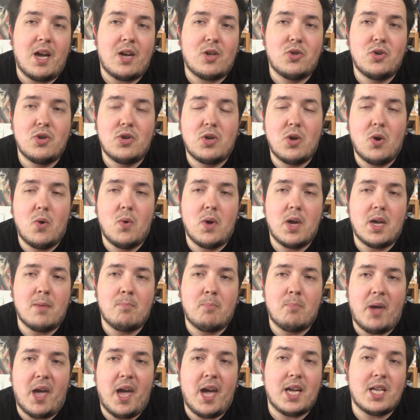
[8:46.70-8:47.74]
actually
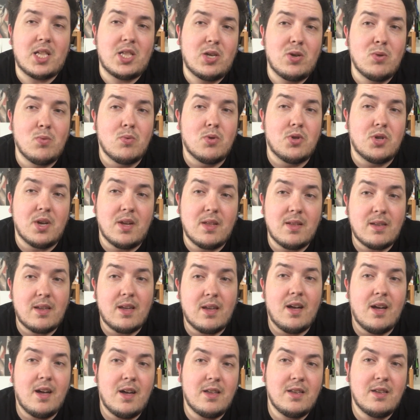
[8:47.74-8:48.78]
going back to Gen
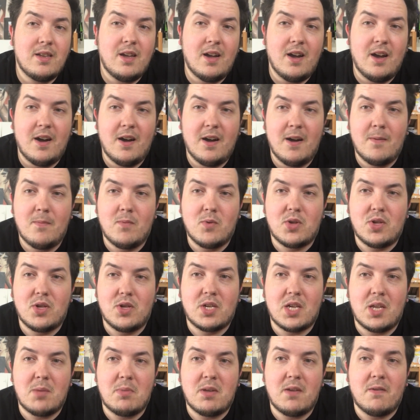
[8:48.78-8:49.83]
Con, which
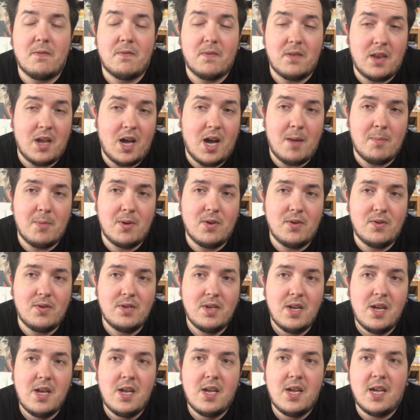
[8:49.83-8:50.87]
is going to be
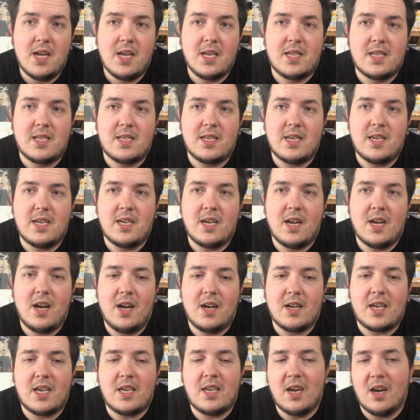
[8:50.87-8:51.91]
phenomenal. It's
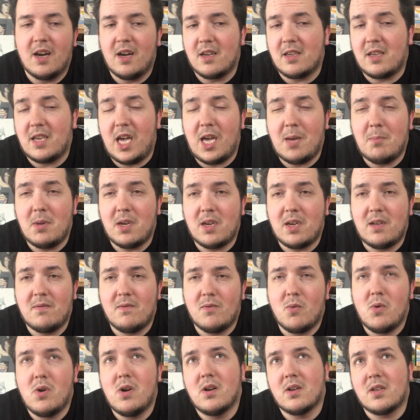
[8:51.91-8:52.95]
the
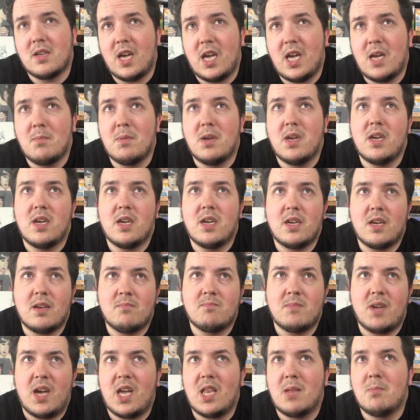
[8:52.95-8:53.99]
gaming,
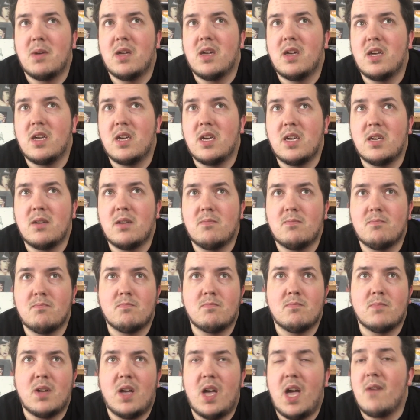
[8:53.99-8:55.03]
anime,
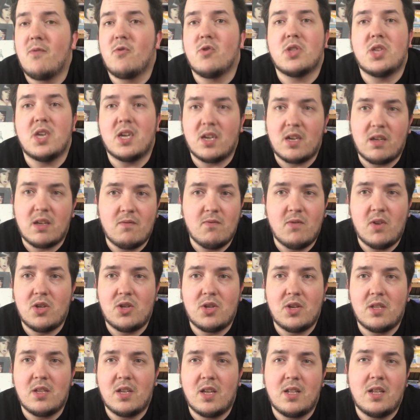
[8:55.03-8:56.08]
everything
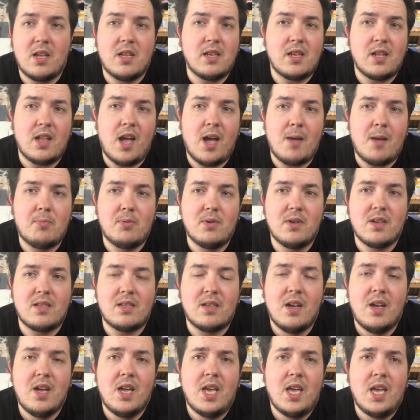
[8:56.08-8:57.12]
convention in
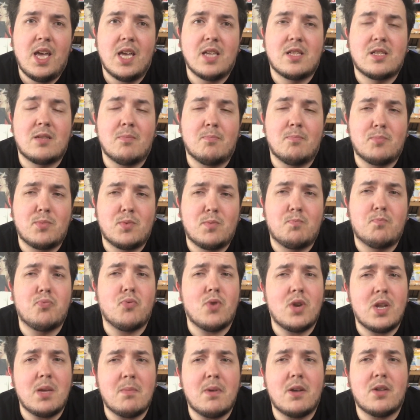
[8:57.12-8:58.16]
Indianapolis. It's
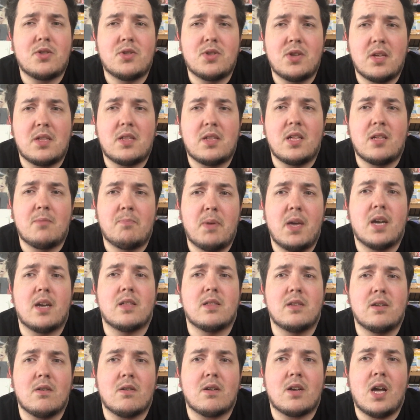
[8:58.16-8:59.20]
pretty much just as big
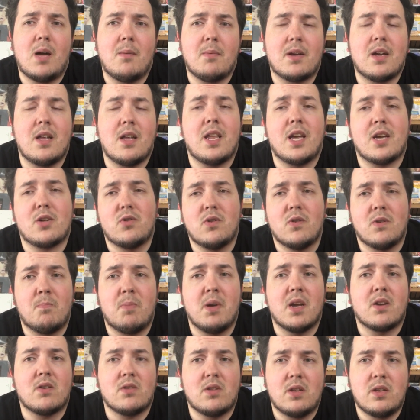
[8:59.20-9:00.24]
as New York Comic Con. Actually, it was
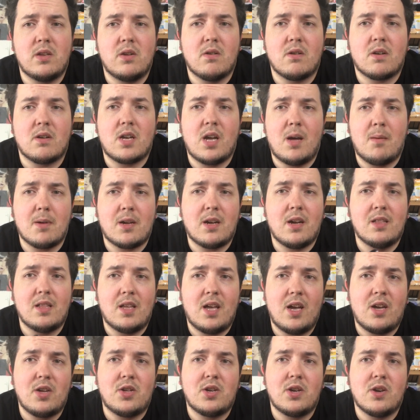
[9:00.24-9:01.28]
bigger than New York Comic Con
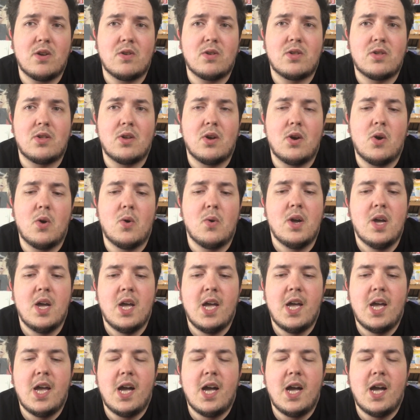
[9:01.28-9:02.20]
last year, so